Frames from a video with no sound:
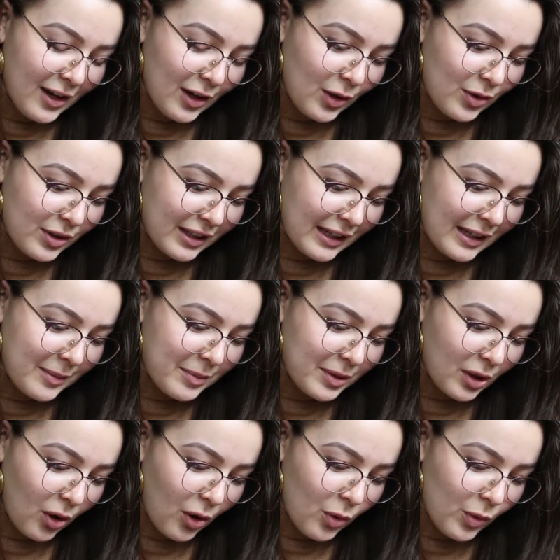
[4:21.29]
who
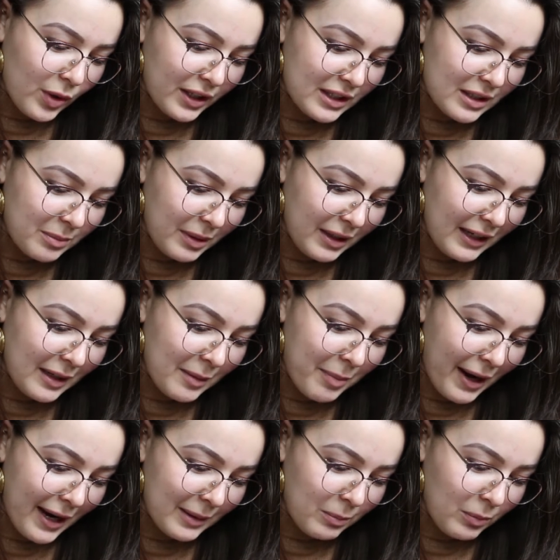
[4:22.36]
seems always to be in a
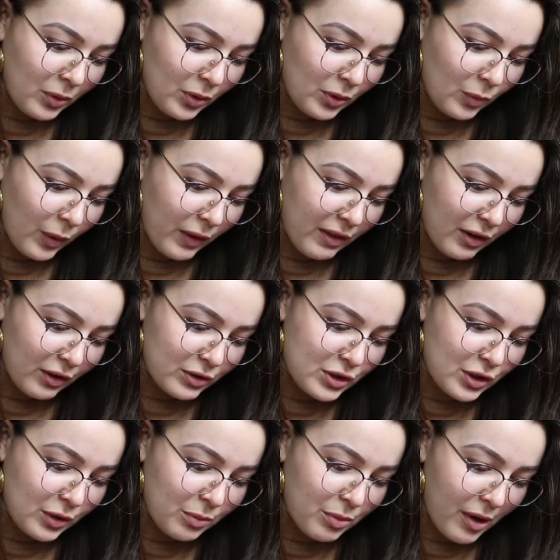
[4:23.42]
bad mood with her
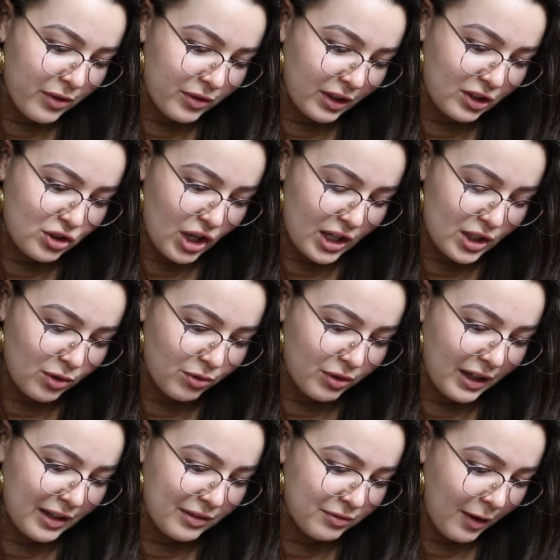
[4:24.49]
two brothers,
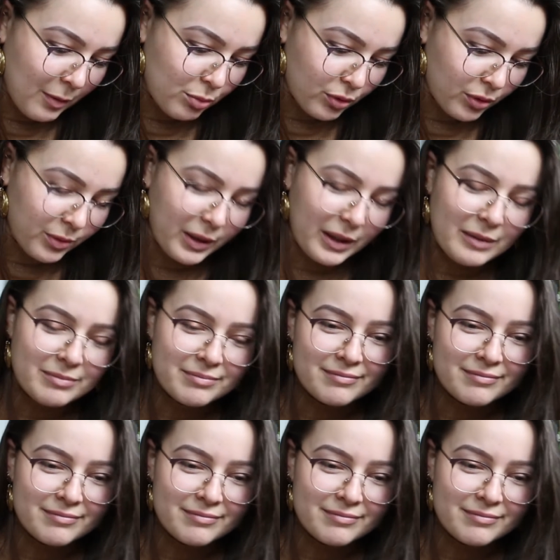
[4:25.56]
January and February.